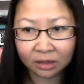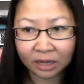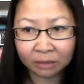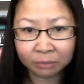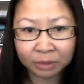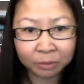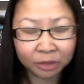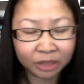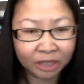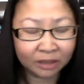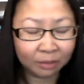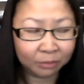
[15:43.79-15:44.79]
And people
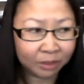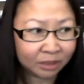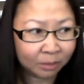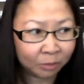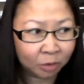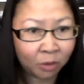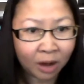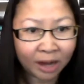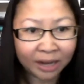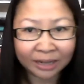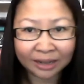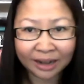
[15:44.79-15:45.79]
think that because I'm
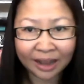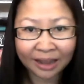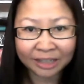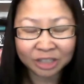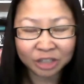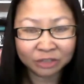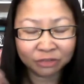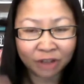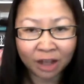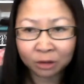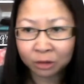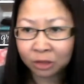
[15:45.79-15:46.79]
quiet, I just
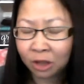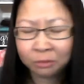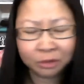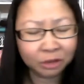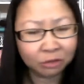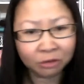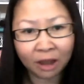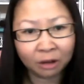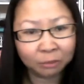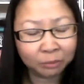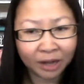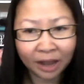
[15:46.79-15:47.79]
follow along with the
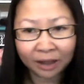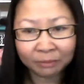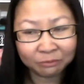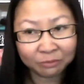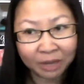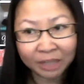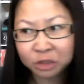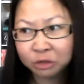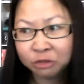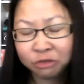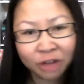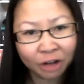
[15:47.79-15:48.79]
crowd, but I
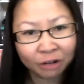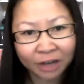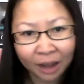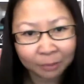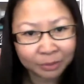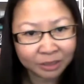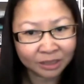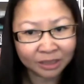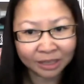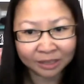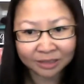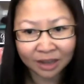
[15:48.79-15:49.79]
do very opposite
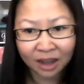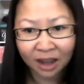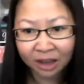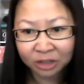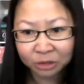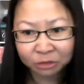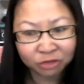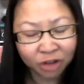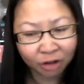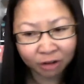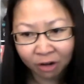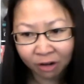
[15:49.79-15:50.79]
things. I do
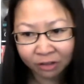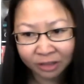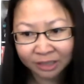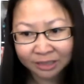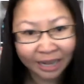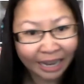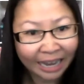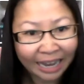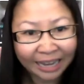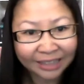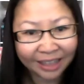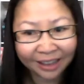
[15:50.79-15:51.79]
very hard things, and I
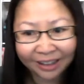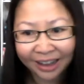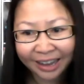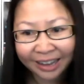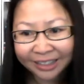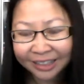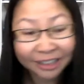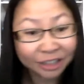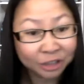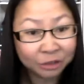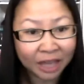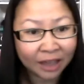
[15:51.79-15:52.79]
hate that. I hate that I
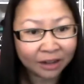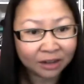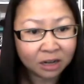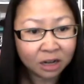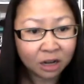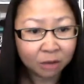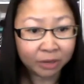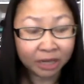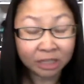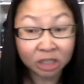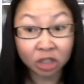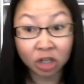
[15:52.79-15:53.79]
do that, but
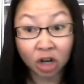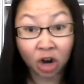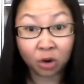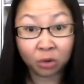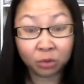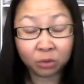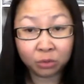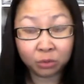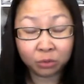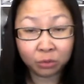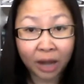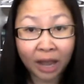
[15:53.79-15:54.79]
I just go.
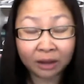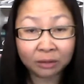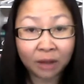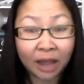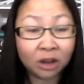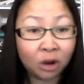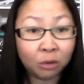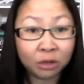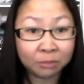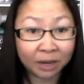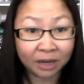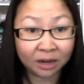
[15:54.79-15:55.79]
I go
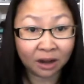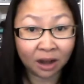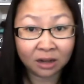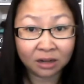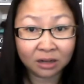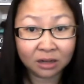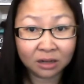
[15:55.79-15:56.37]
with my gut.